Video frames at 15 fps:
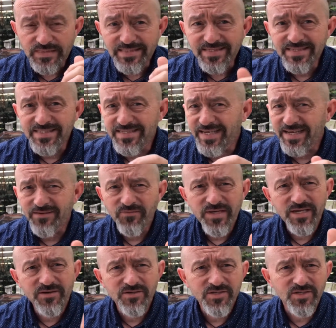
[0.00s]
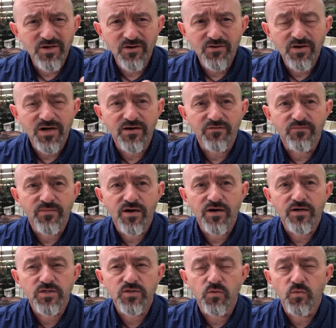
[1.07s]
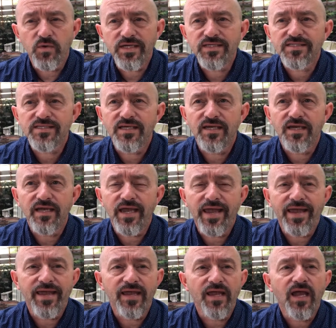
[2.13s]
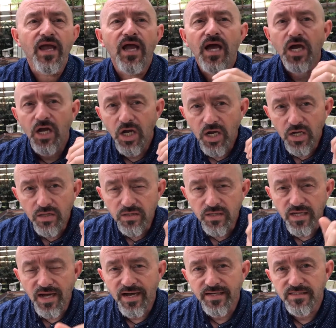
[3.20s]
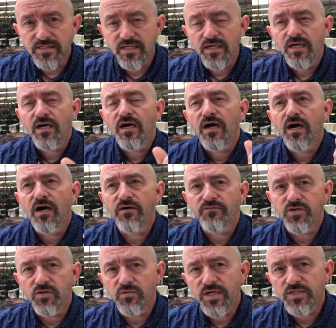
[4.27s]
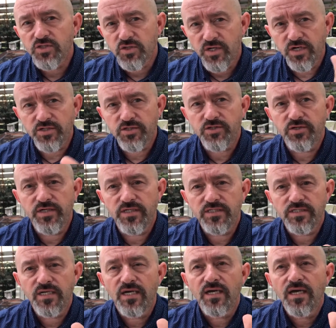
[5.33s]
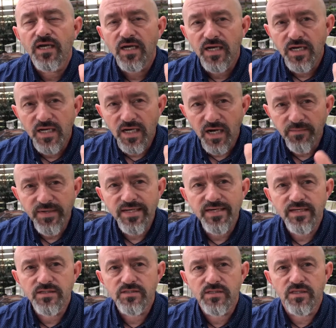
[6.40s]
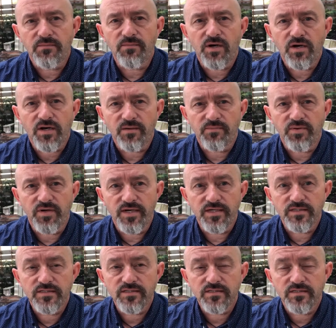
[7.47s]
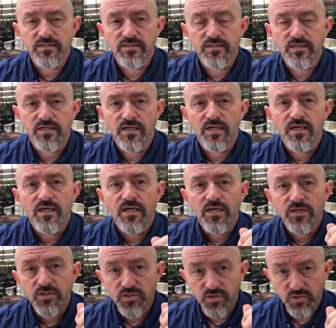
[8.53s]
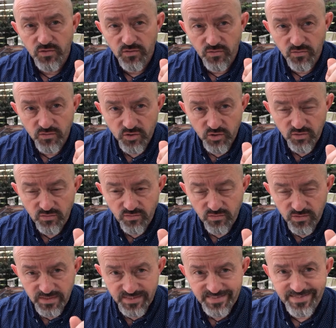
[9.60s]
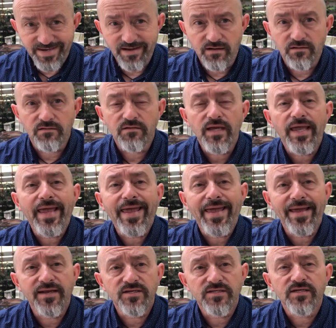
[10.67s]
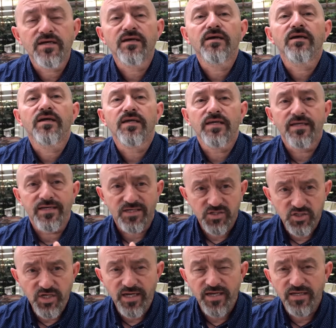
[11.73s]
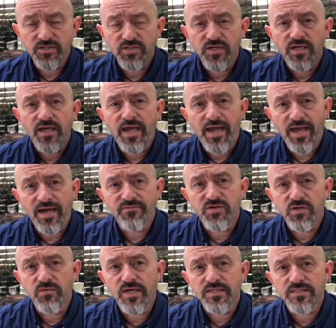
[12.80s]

second week or so of March, we see a glut of U S Treasuries coming into the marketplace to sell and in exchange have U S